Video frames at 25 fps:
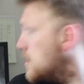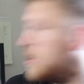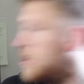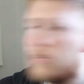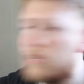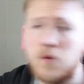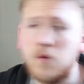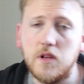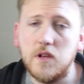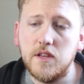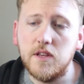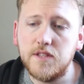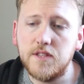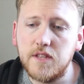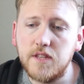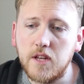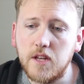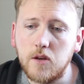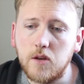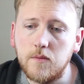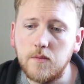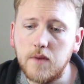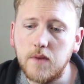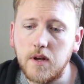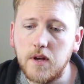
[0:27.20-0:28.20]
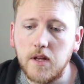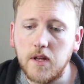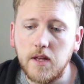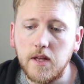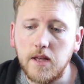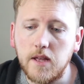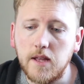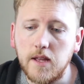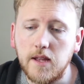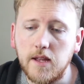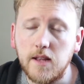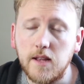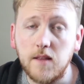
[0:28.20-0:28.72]
So I listed out
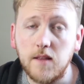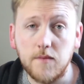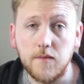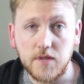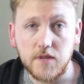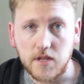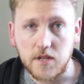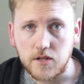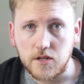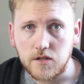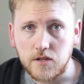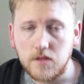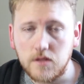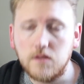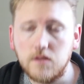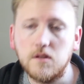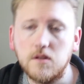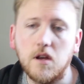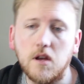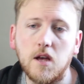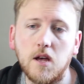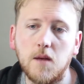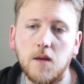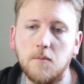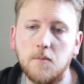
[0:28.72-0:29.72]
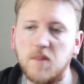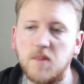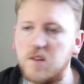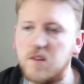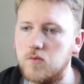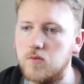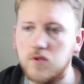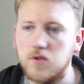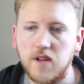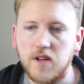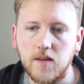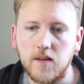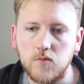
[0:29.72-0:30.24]
my limitations:
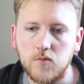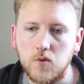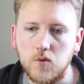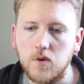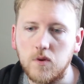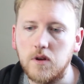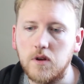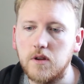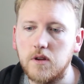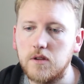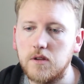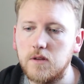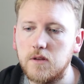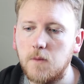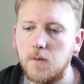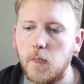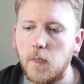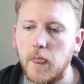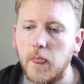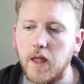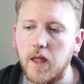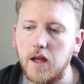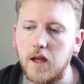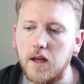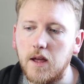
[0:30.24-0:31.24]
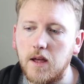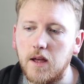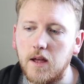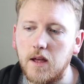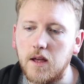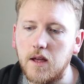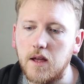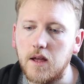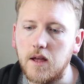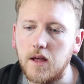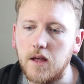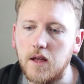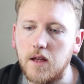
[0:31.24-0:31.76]
minimal camera work,
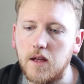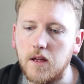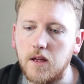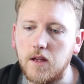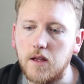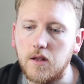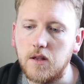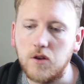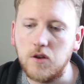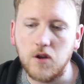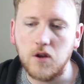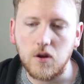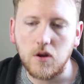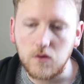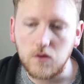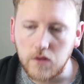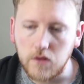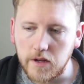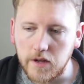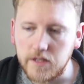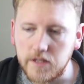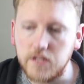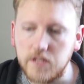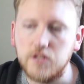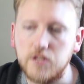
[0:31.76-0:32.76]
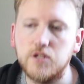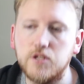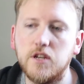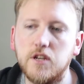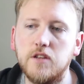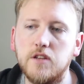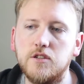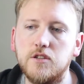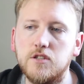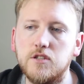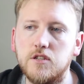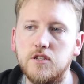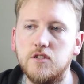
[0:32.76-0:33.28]
no lighting
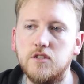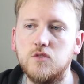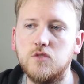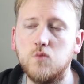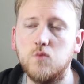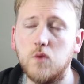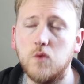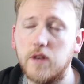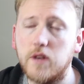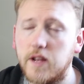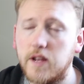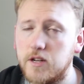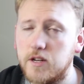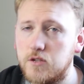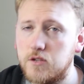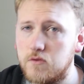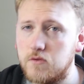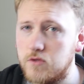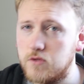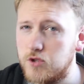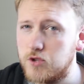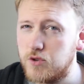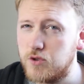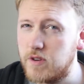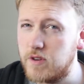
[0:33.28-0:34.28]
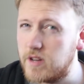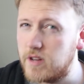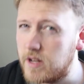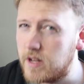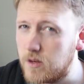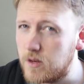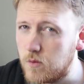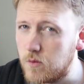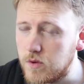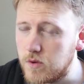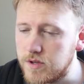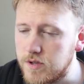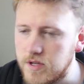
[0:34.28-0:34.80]
changes, one actor on screen at
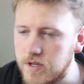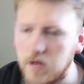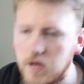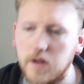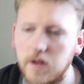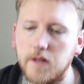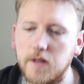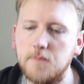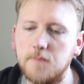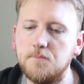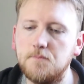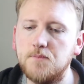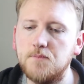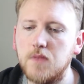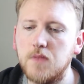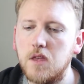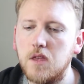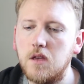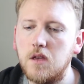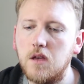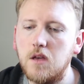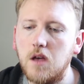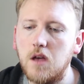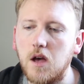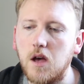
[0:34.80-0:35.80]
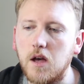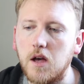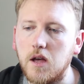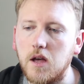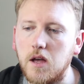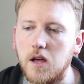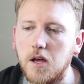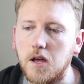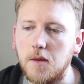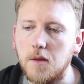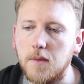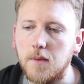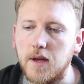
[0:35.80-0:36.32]
any one time,
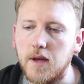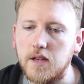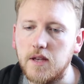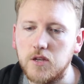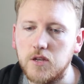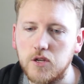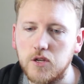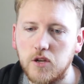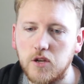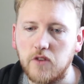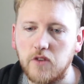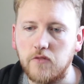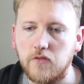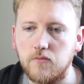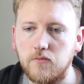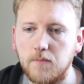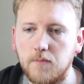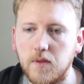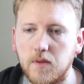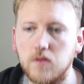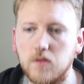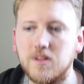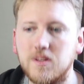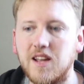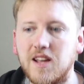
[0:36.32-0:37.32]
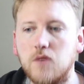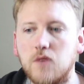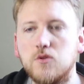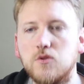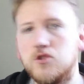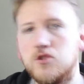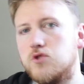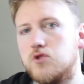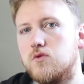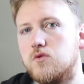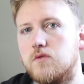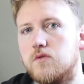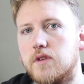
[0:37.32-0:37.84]
and I kind of built out a
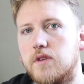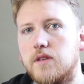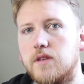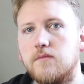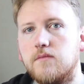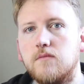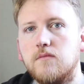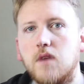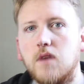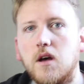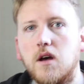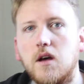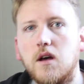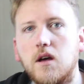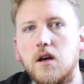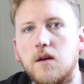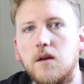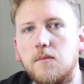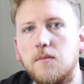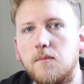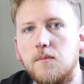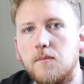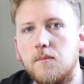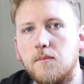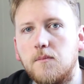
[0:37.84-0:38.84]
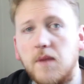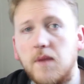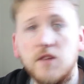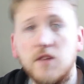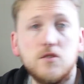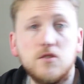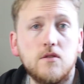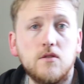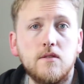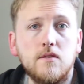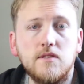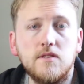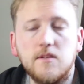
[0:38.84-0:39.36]
story
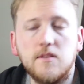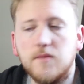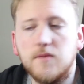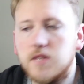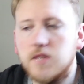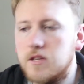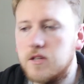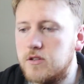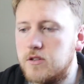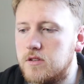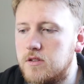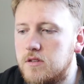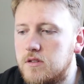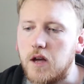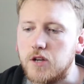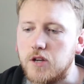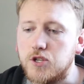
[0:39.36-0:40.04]
based on those limitations.